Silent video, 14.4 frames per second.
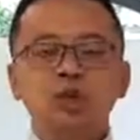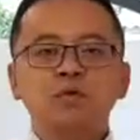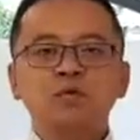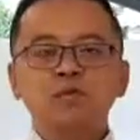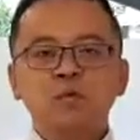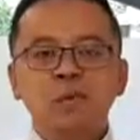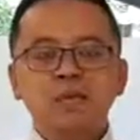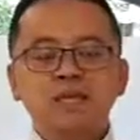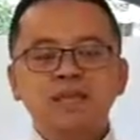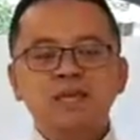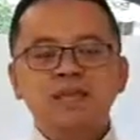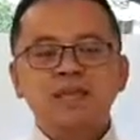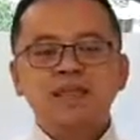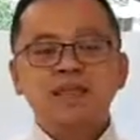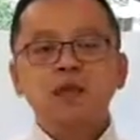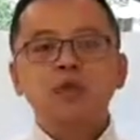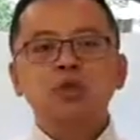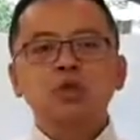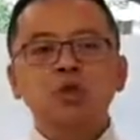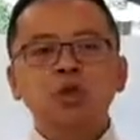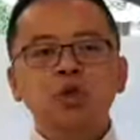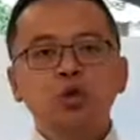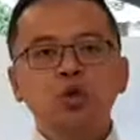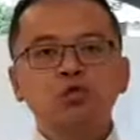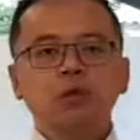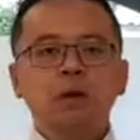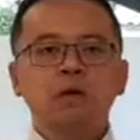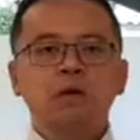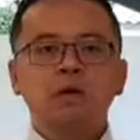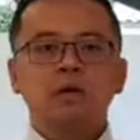of €20,000,